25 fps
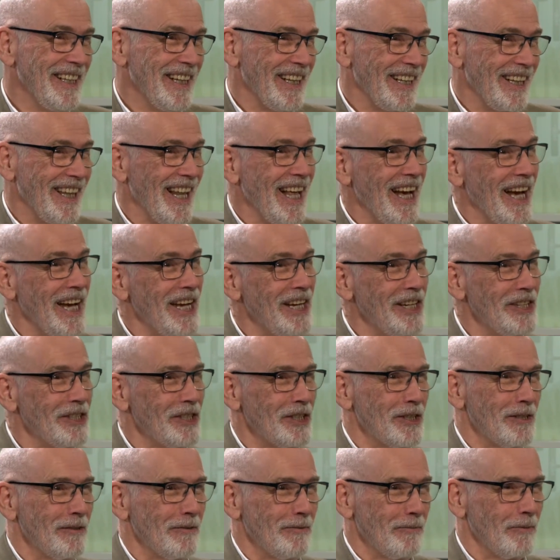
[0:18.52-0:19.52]

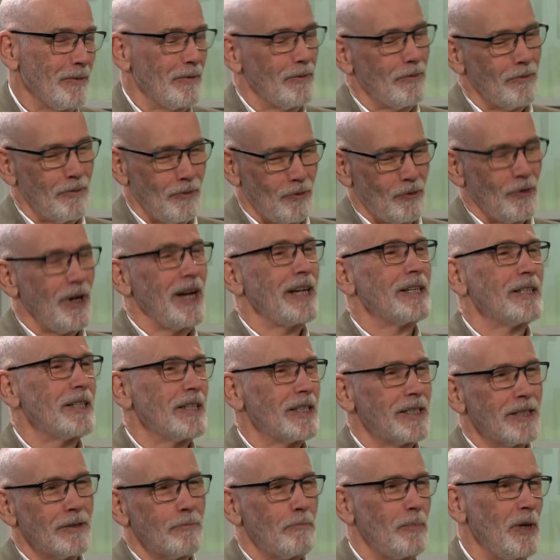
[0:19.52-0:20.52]
Liars try to
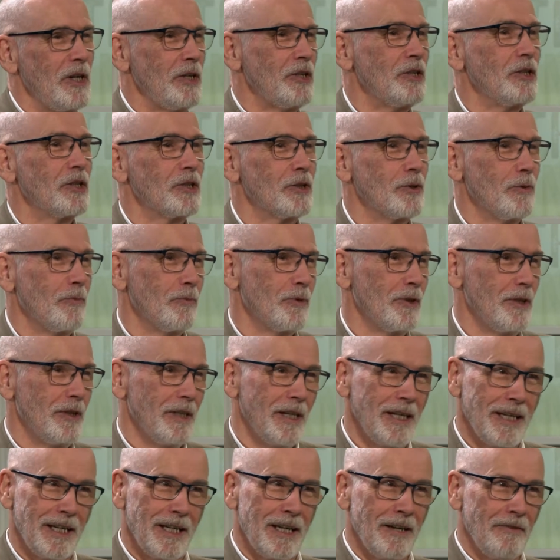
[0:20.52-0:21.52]
picture something.
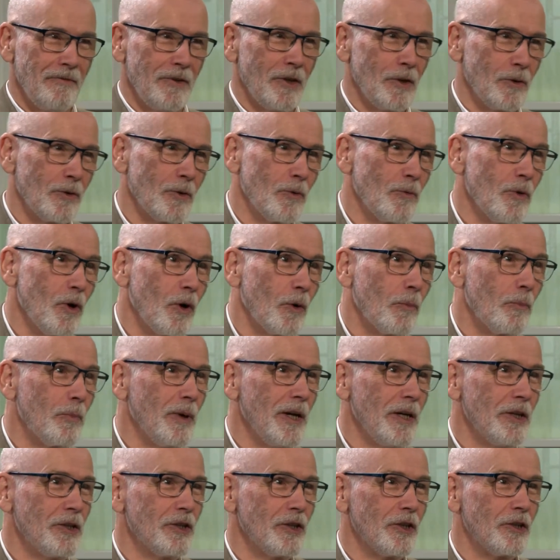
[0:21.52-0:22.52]
They give you the wrong
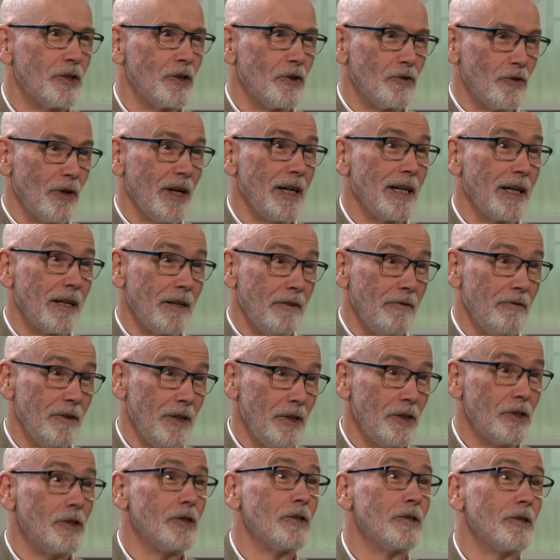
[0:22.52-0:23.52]
picture to try and
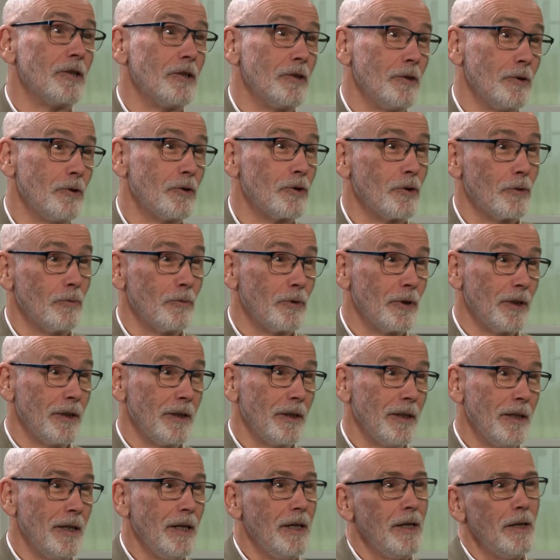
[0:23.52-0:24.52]
convince you to do something.
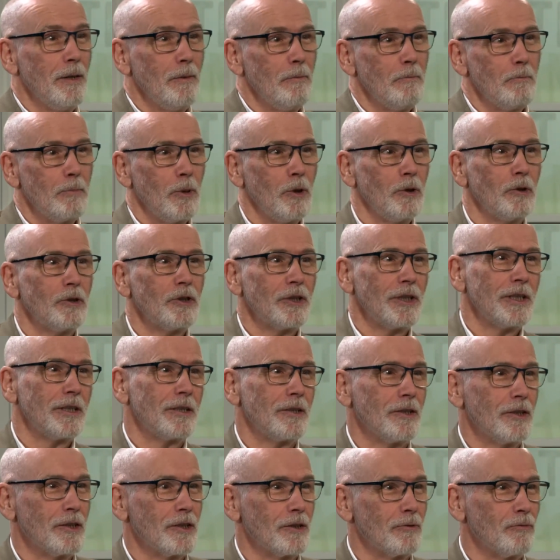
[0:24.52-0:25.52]

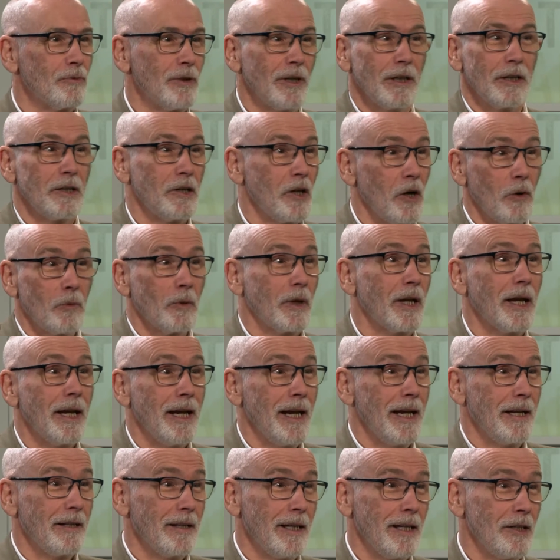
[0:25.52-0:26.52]
Bullshitters really don't
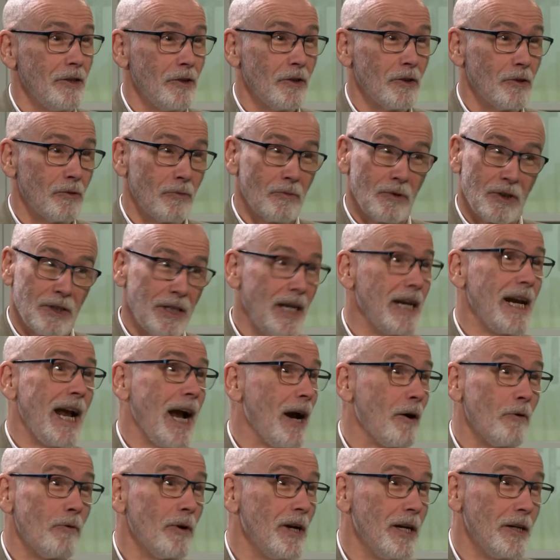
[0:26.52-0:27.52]
care. They just say
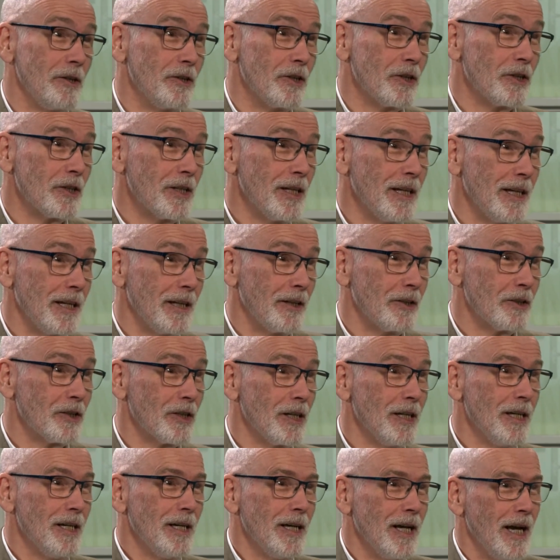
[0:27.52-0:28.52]
outrageous things
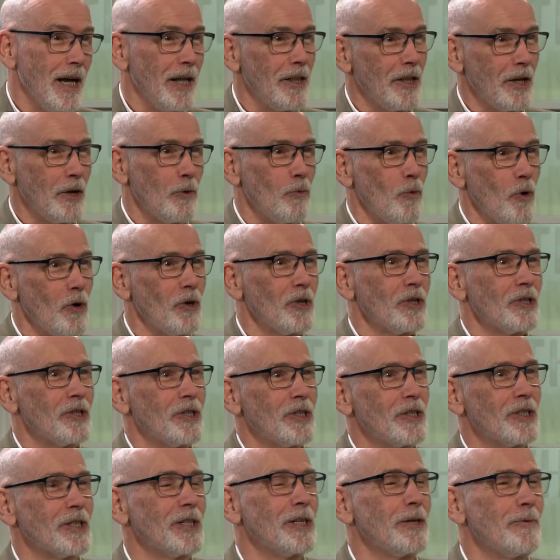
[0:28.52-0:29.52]
and they watch to
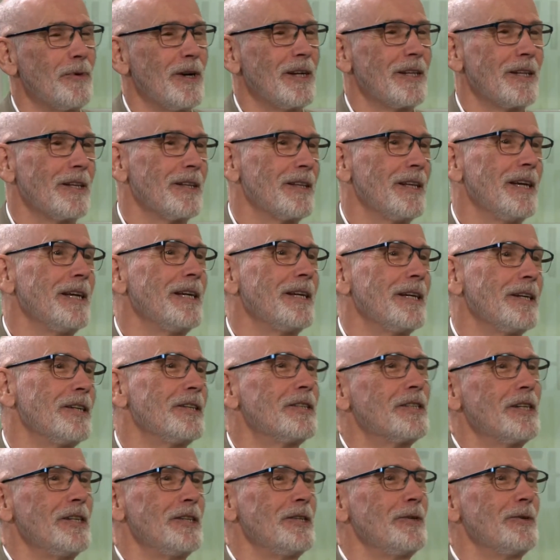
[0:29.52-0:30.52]
see whether they
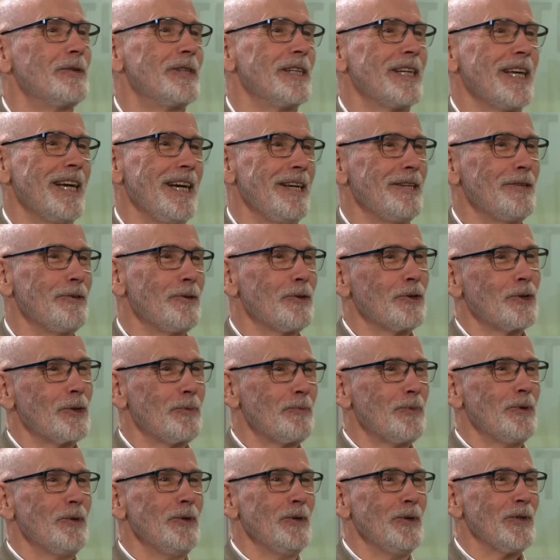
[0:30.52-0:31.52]
continue to get your
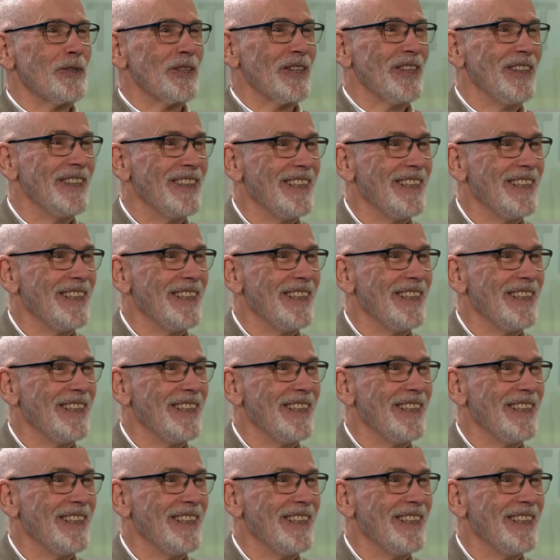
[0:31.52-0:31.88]
support.